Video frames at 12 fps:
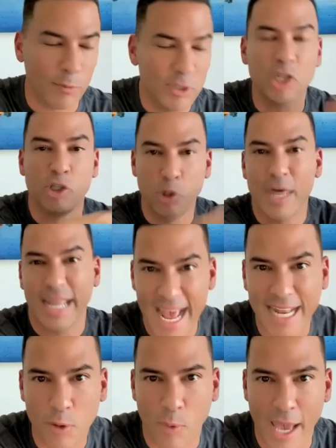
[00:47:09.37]
We should do that
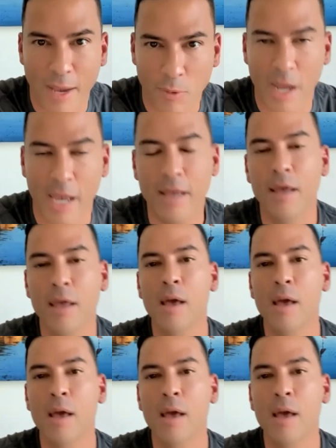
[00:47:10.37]
anyway, right?